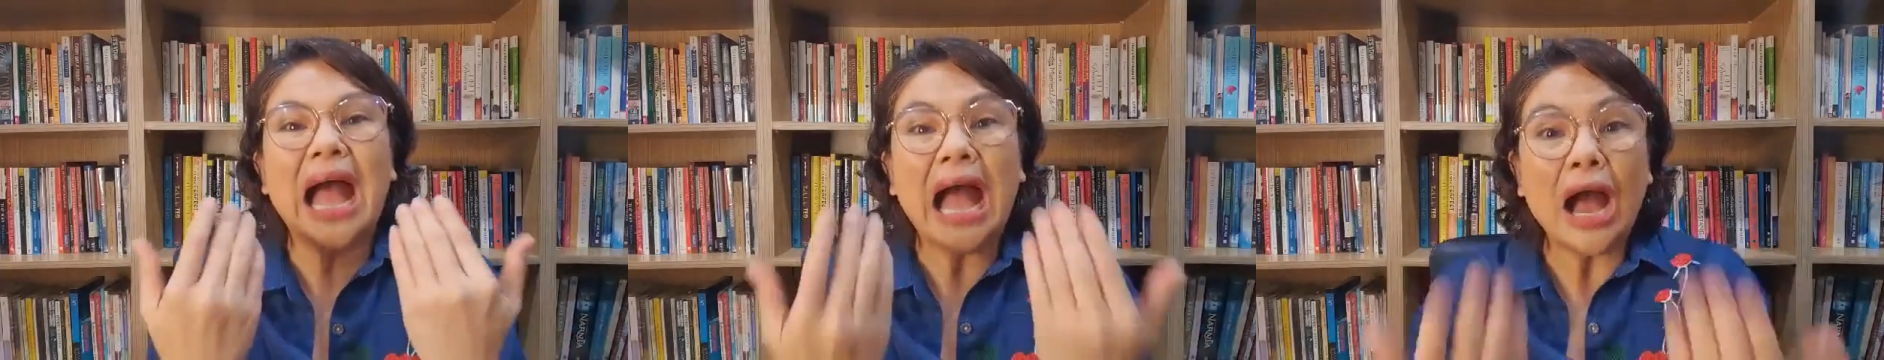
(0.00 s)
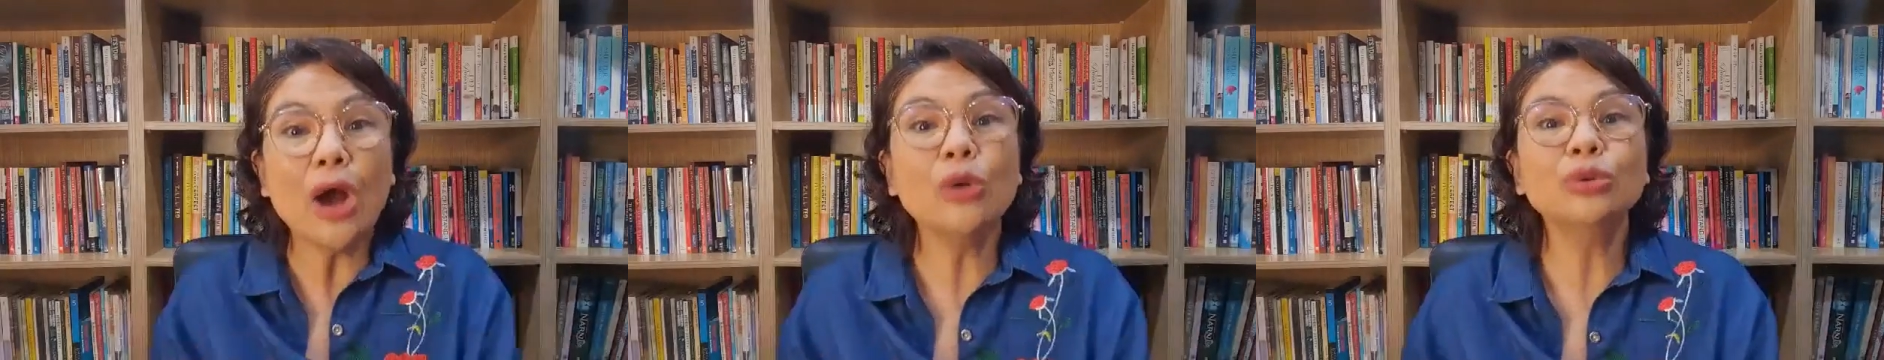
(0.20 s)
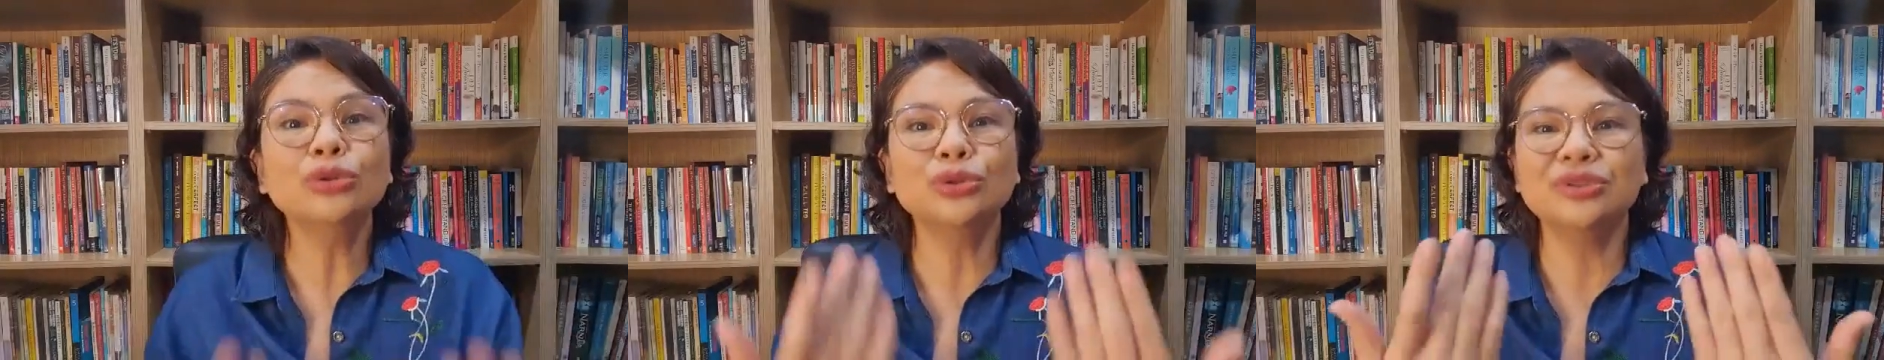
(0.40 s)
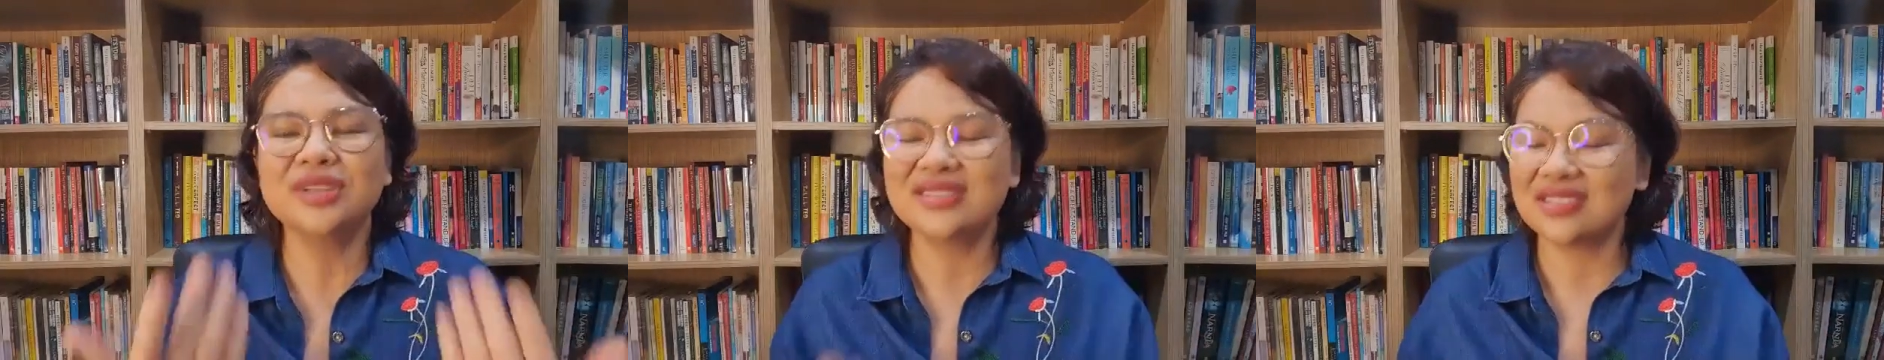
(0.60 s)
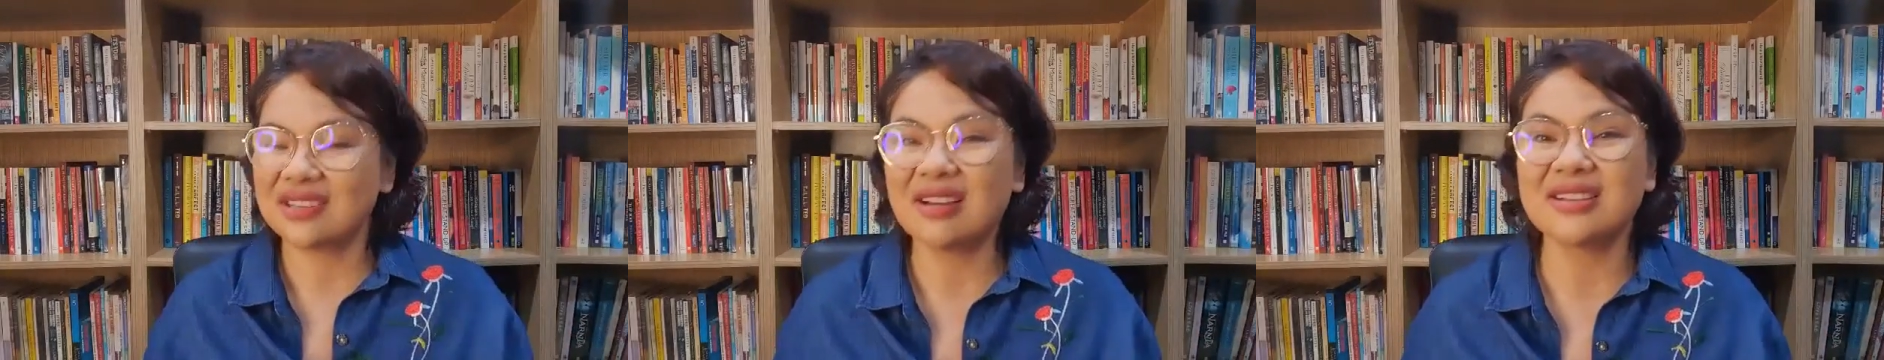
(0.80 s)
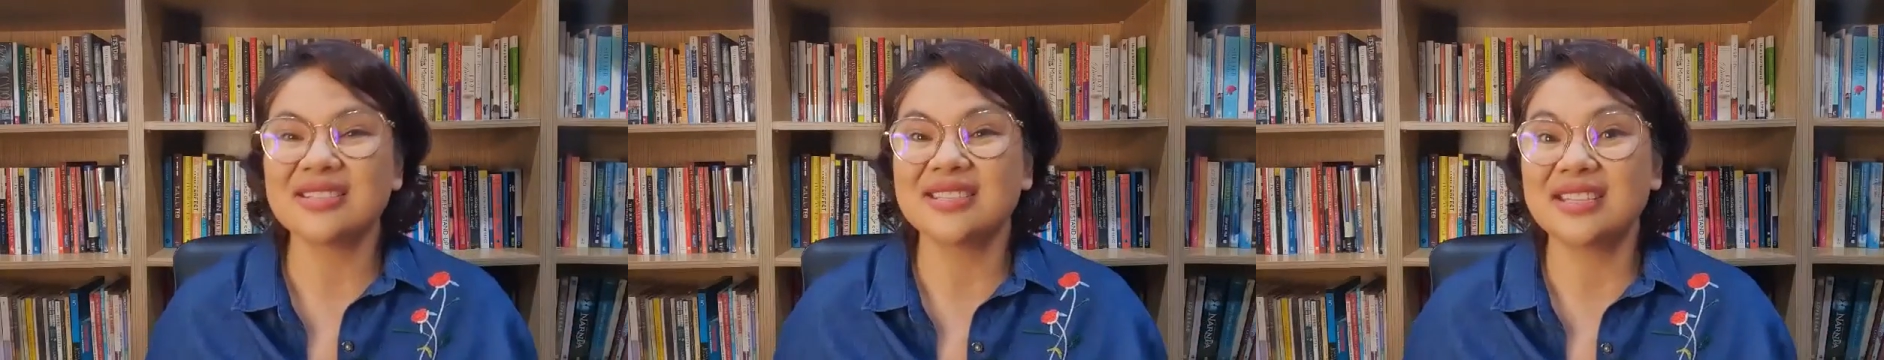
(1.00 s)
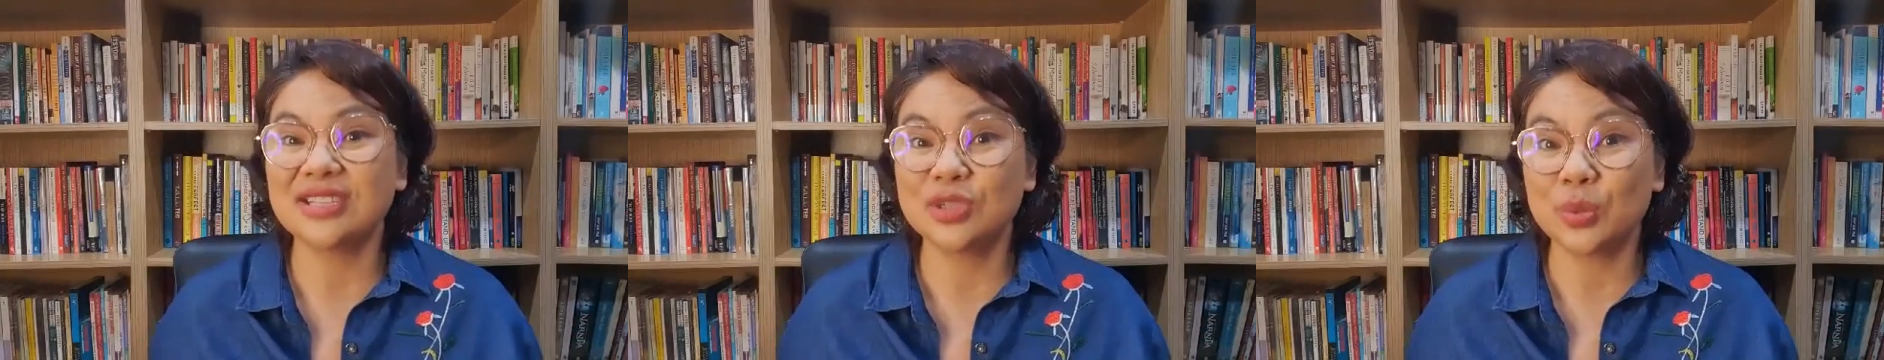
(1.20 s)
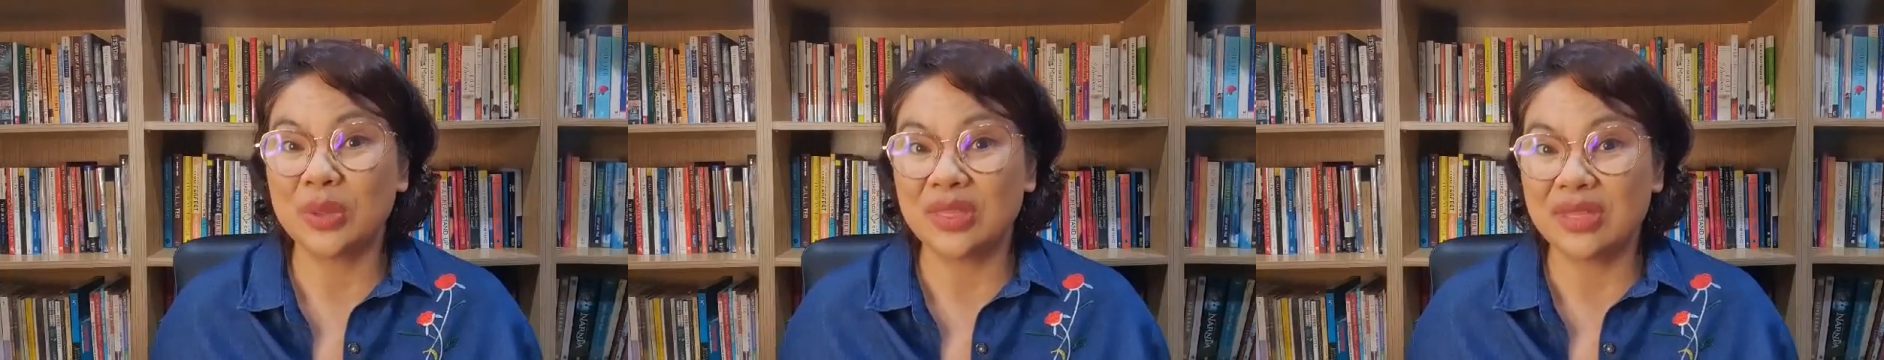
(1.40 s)
how to discuss
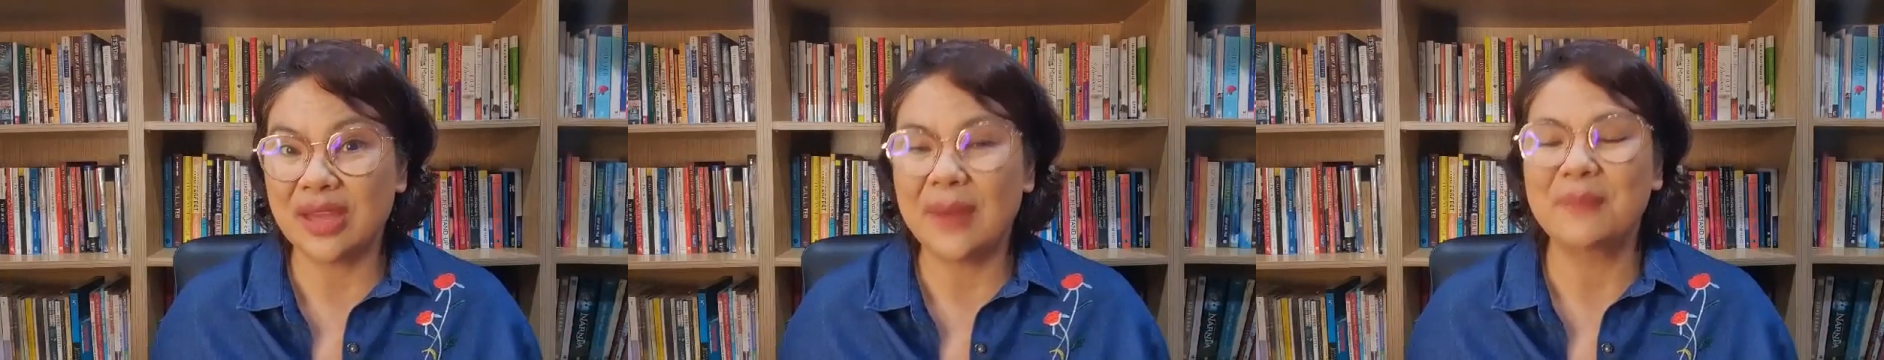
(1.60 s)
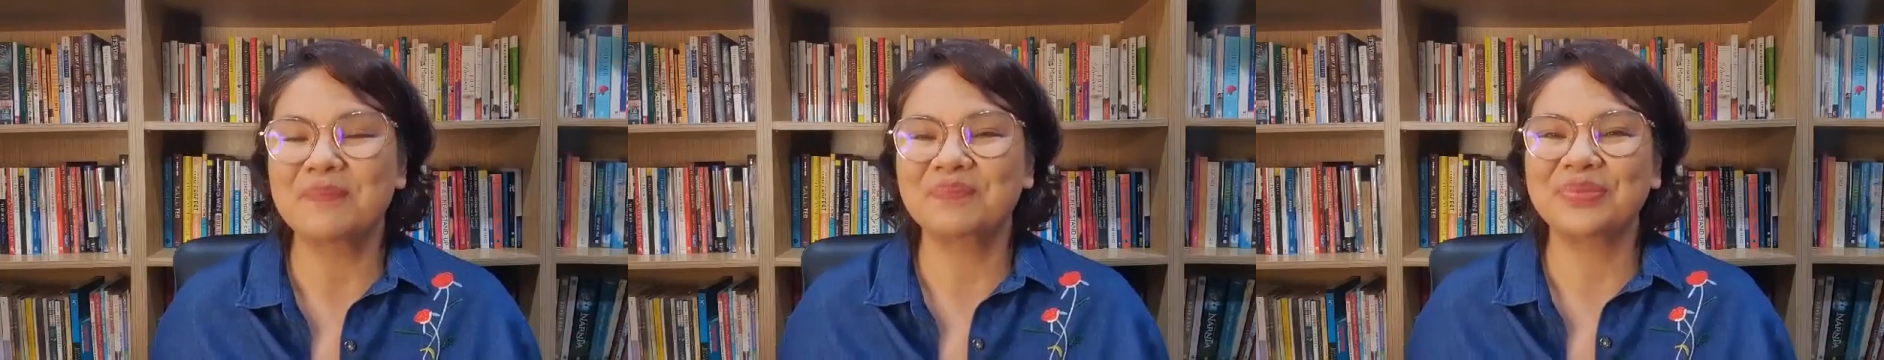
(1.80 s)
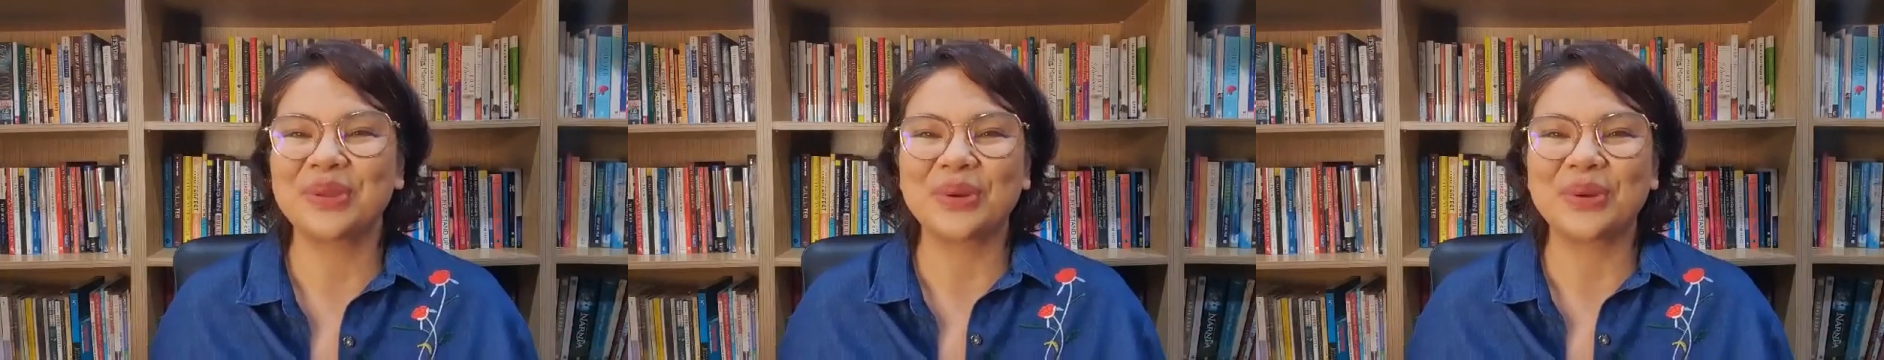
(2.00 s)
this with them.